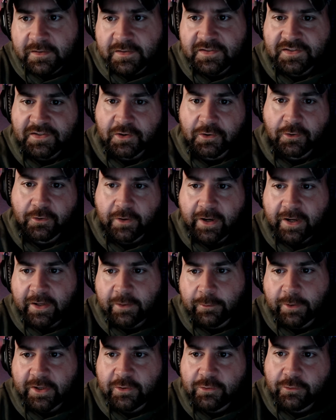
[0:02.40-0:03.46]
So,
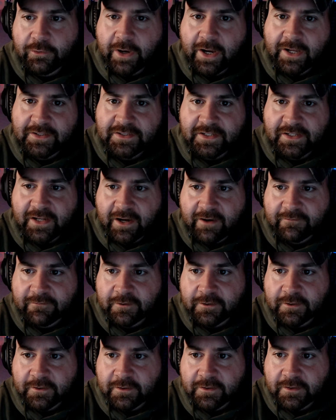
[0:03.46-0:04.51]
anyone who hasn't
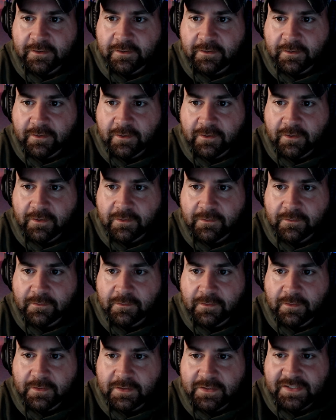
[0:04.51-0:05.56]
ever
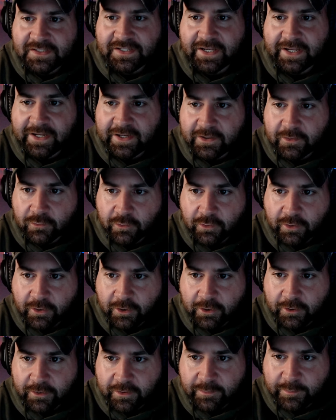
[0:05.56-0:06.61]
seen or
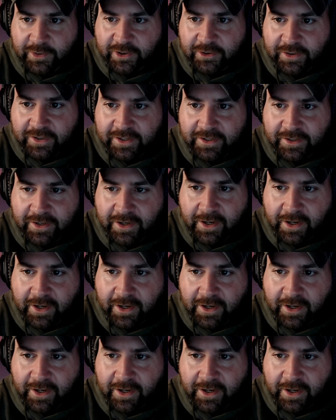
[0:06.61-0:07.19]
heard about it,